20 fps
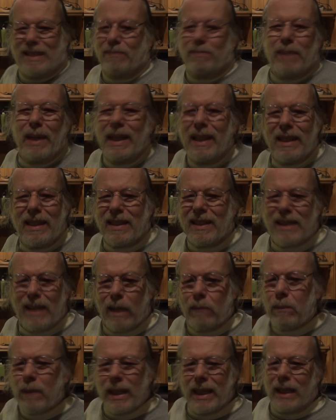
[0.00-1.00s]
being
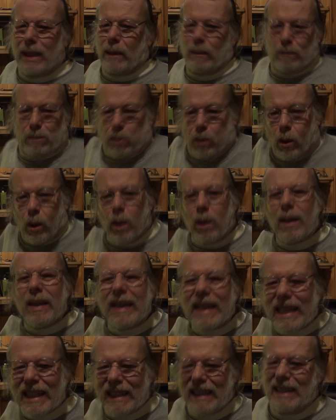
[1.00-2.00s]
somebody
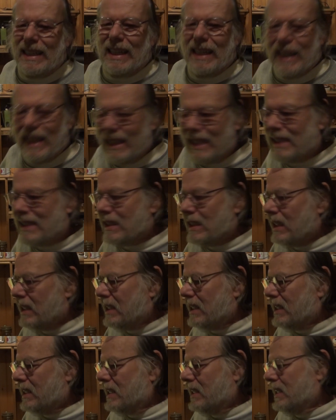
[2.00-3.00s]
important, I guess.
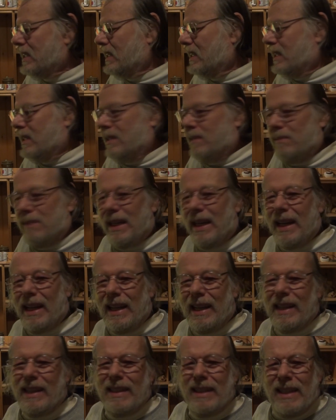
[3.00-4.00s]

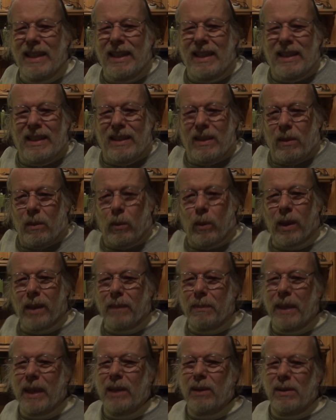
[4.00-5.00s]
And what
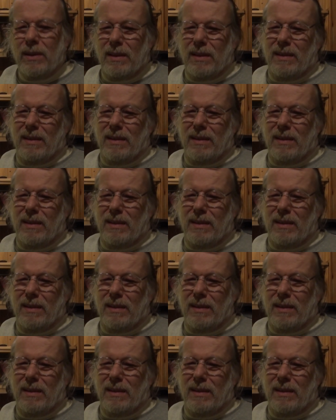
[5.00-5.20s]
about